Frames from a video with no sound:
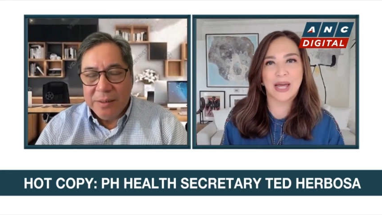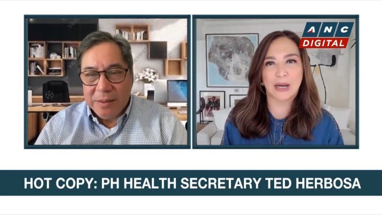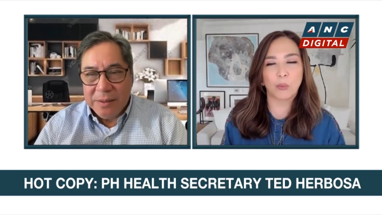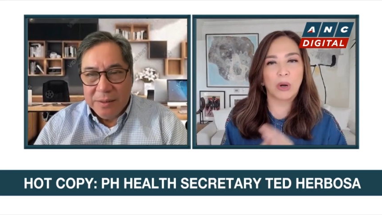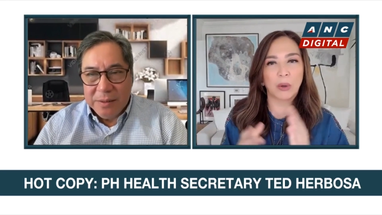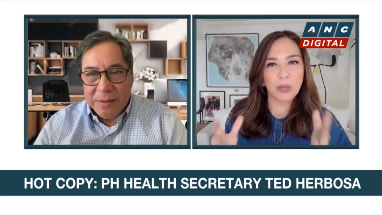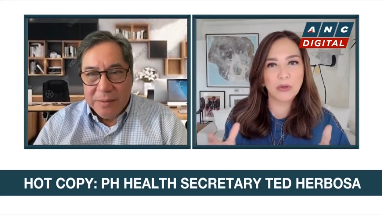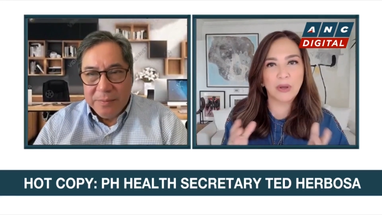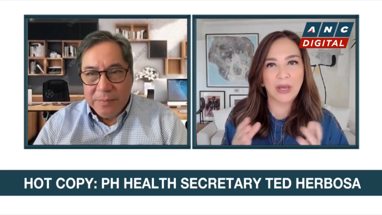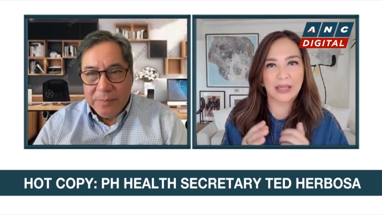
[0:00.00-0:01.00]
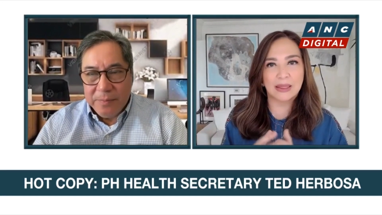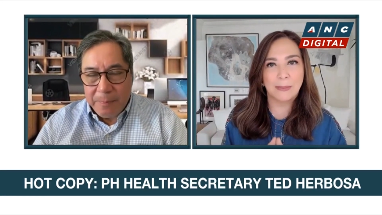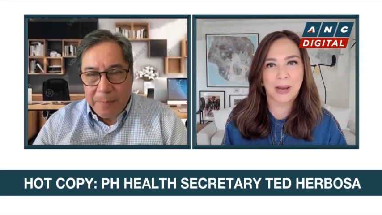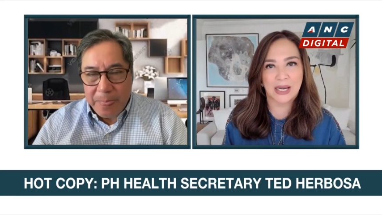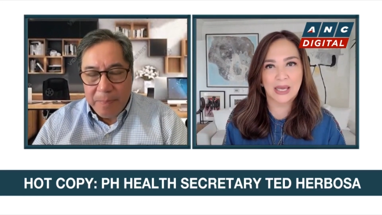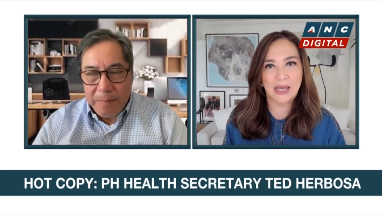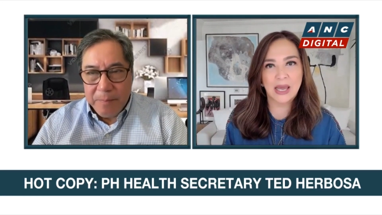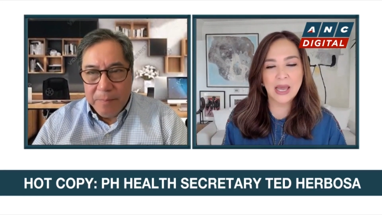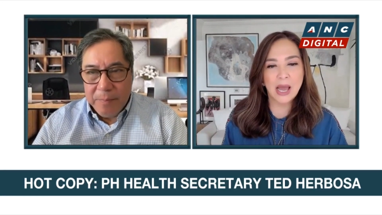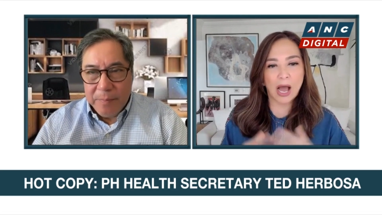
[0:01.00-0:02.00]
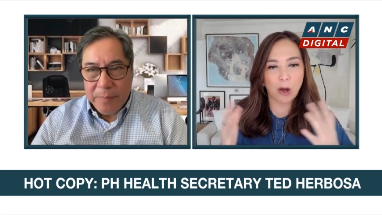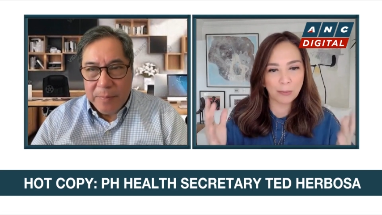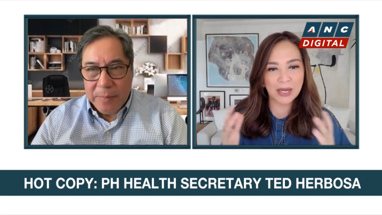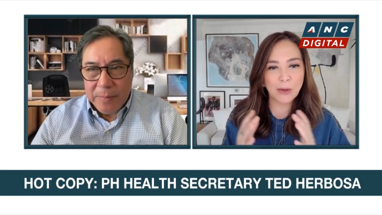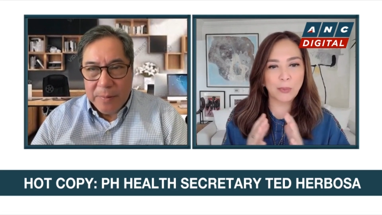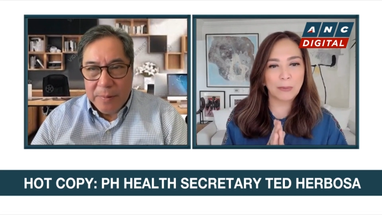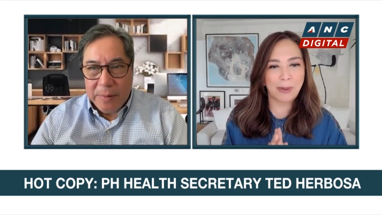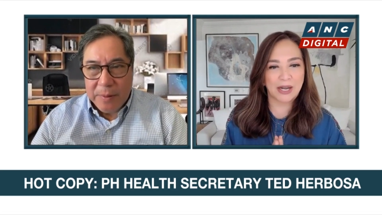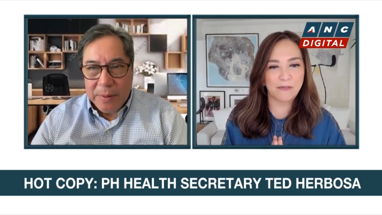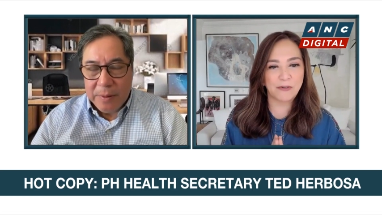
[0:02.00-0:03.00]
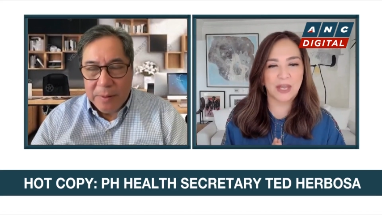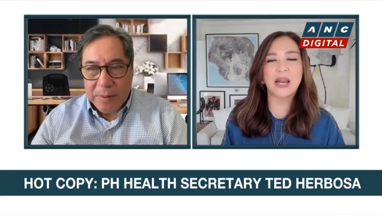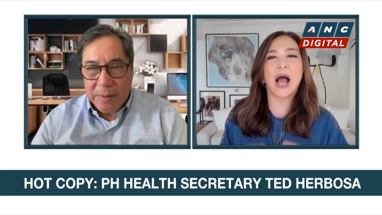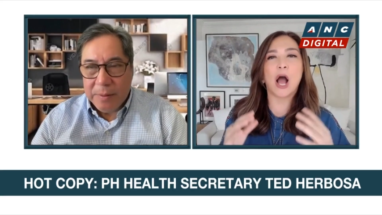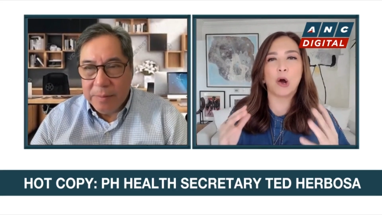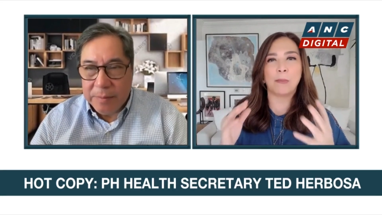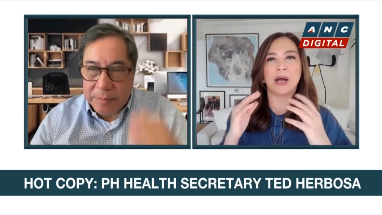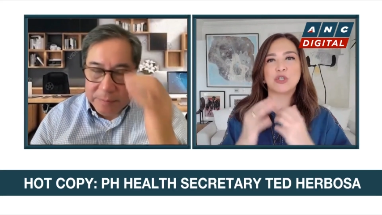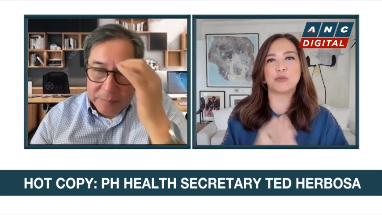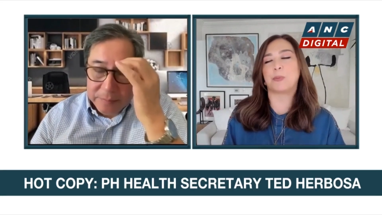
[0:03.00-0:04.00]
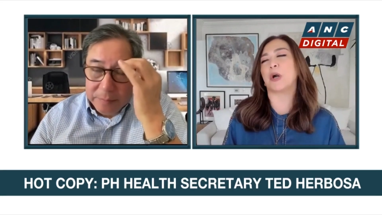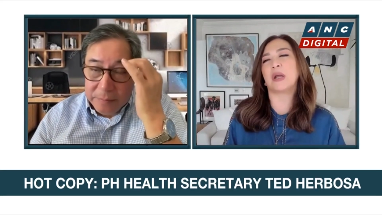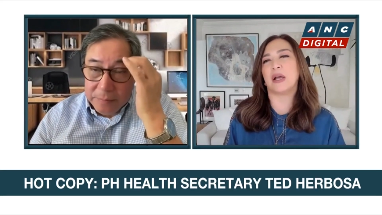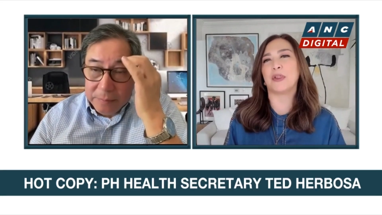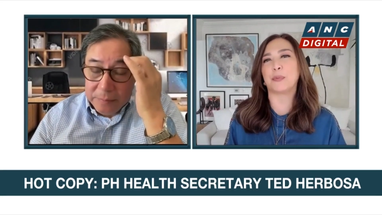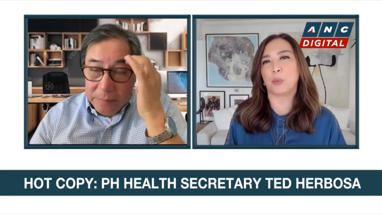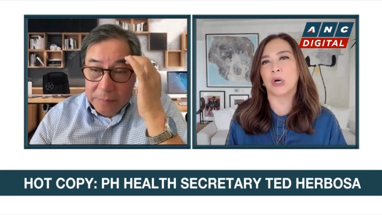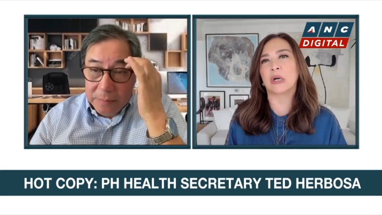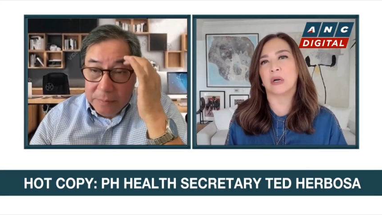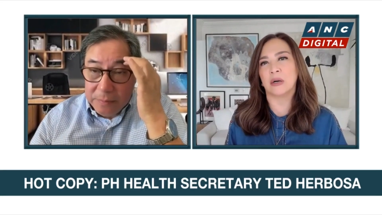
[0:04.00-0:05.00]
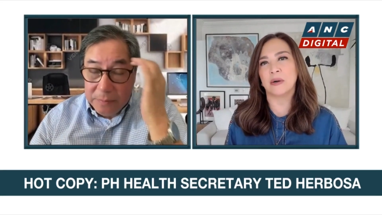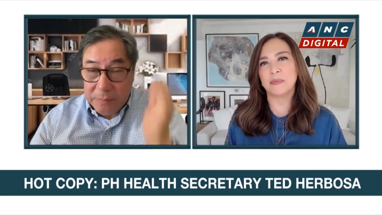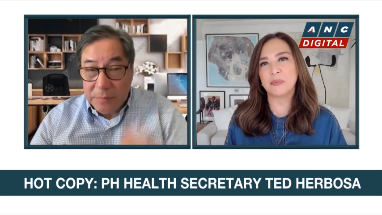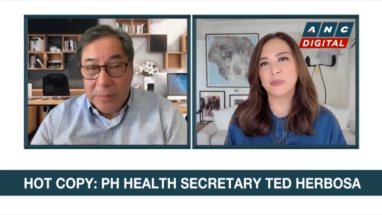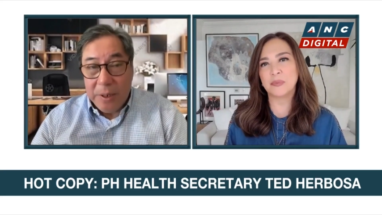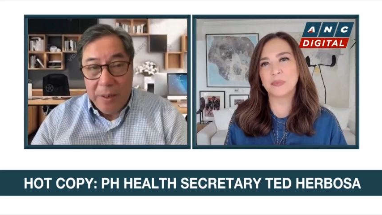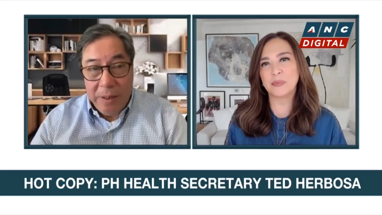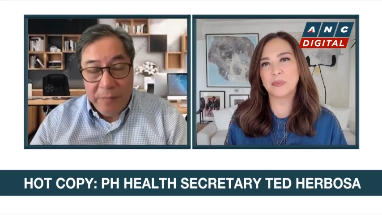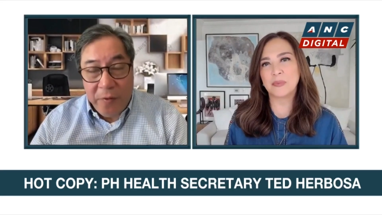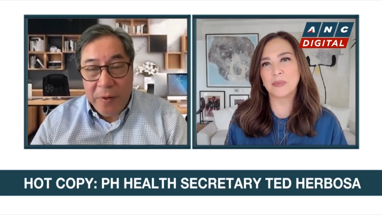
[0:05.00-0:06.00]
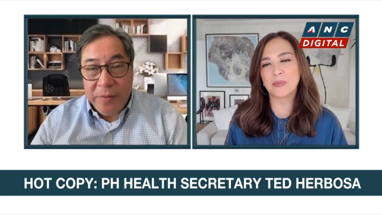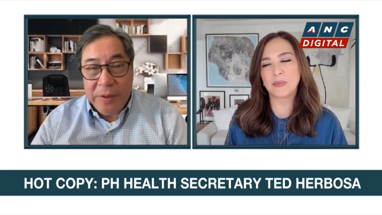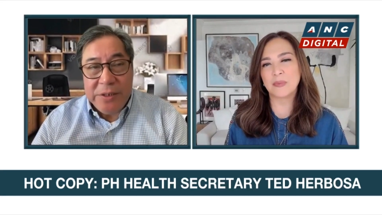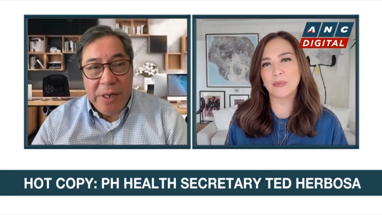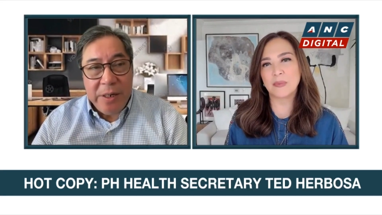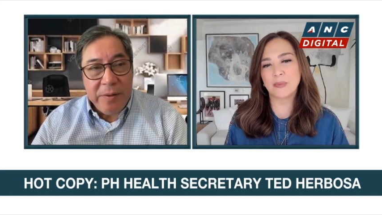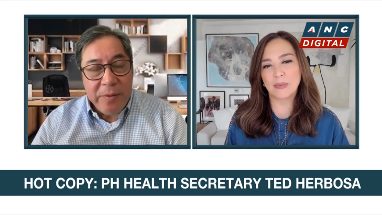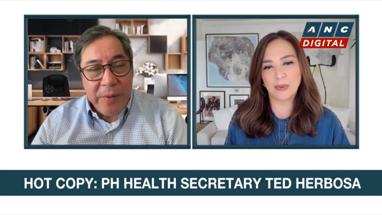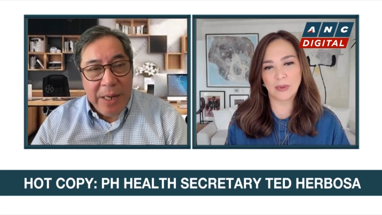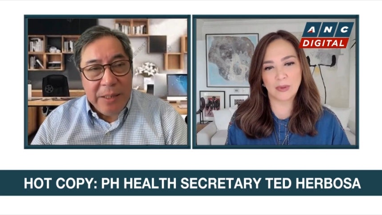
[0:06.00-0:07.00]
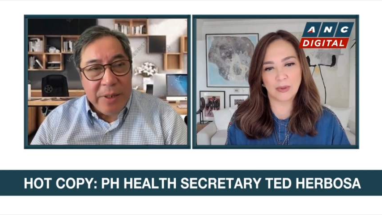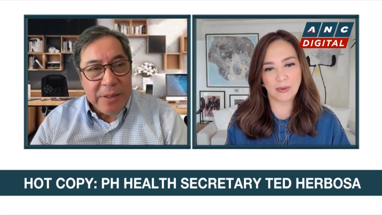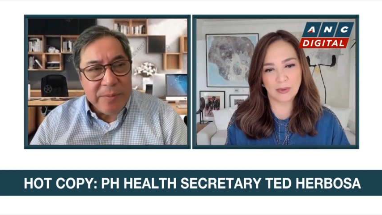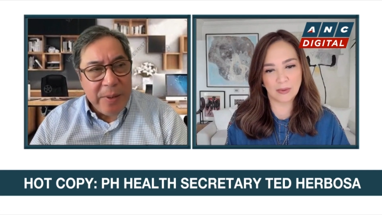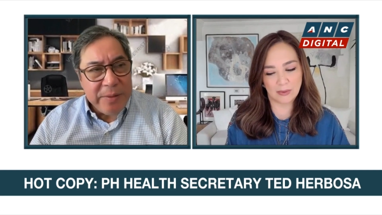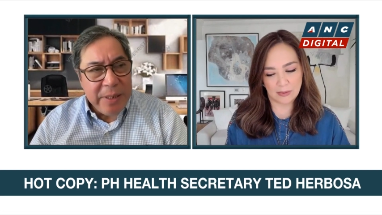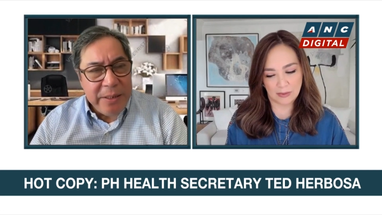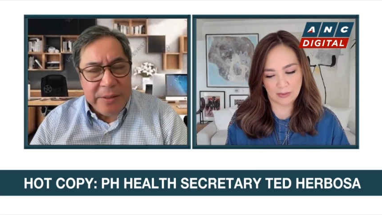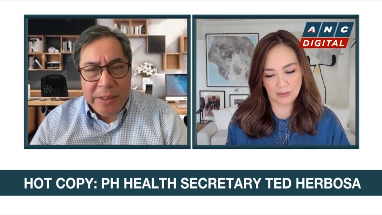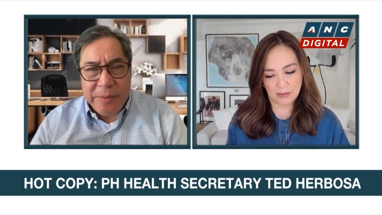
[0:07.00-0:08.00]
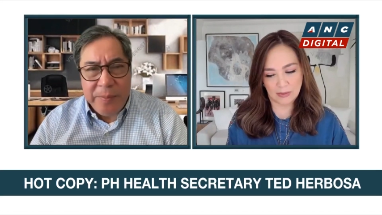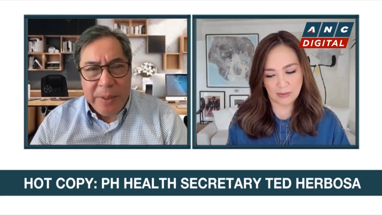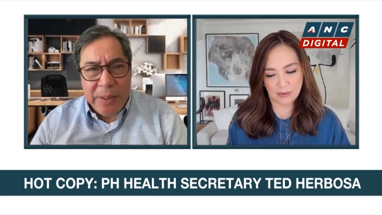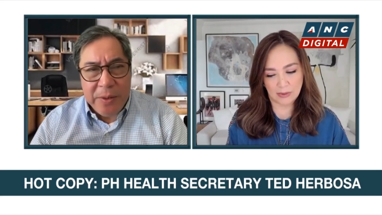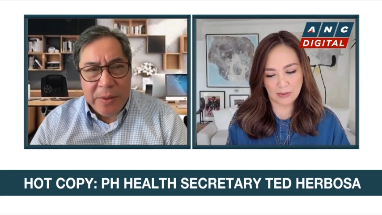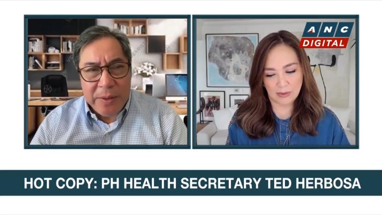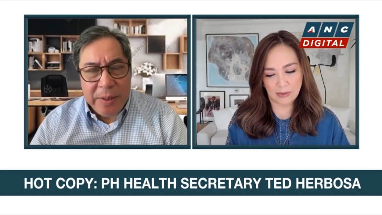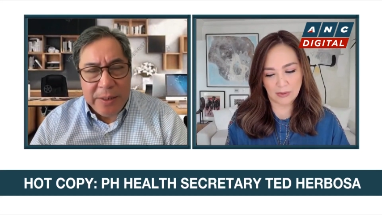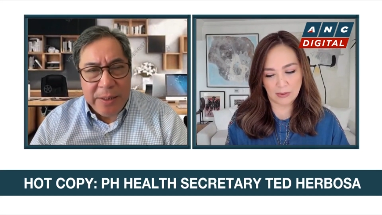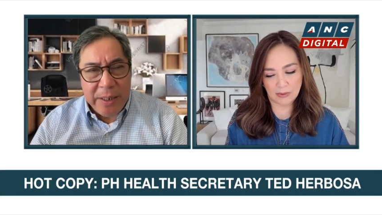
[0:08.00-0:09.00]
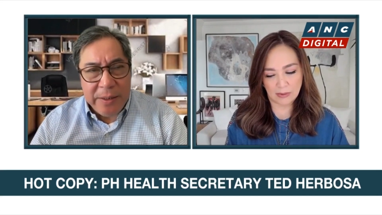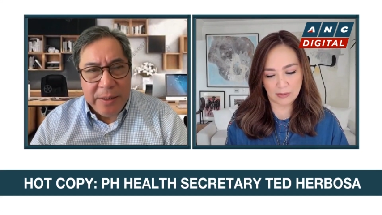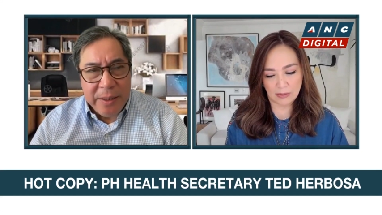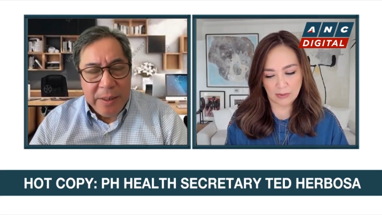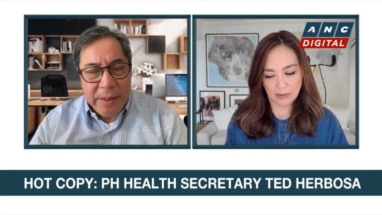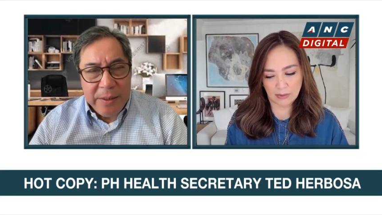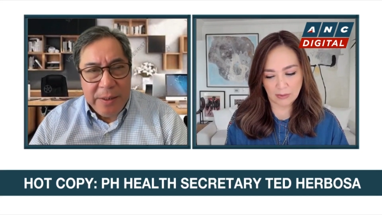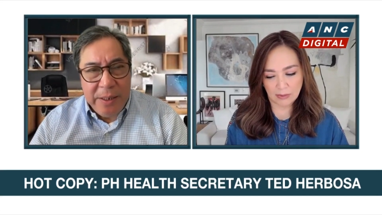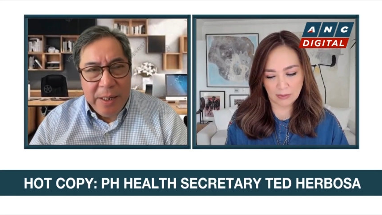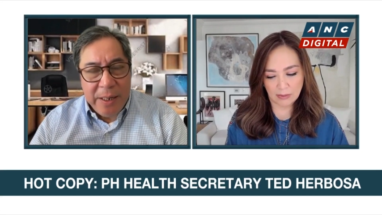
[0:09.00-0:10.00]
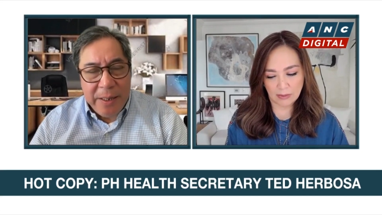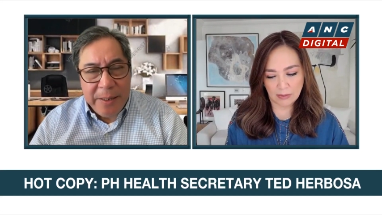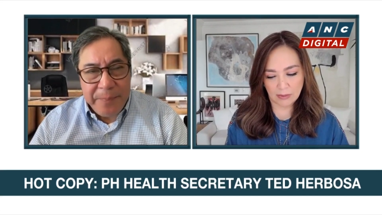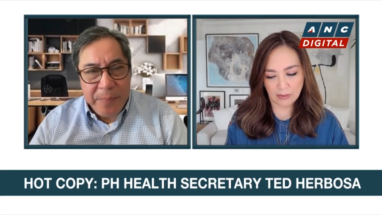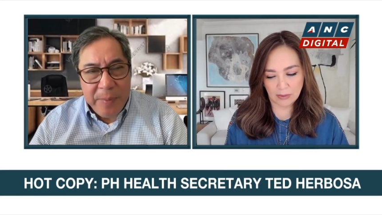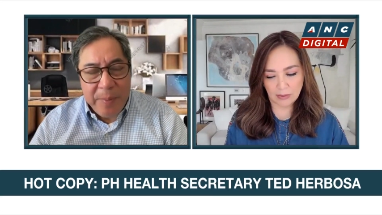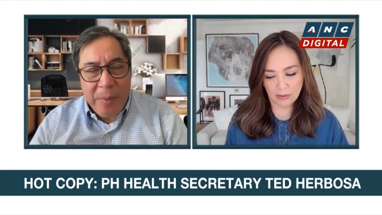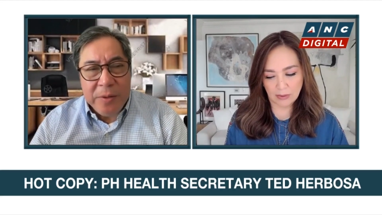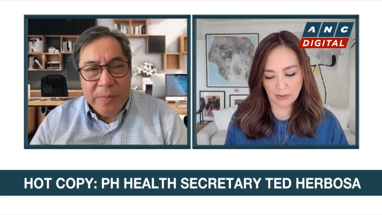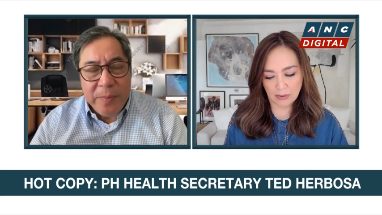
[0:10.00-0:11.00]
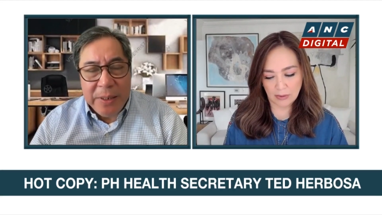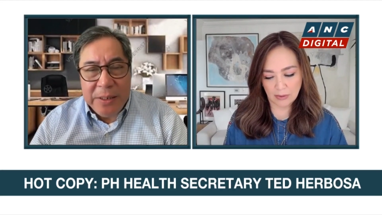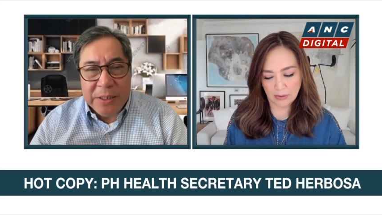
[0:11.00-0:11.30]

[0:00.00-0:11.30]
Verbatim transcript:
Speaker 1: that. Where will you get the money? How many will benefit? How much per health worker?
Speaker 2: For this year, we allocated about 19 billion, and then the uh, amount of money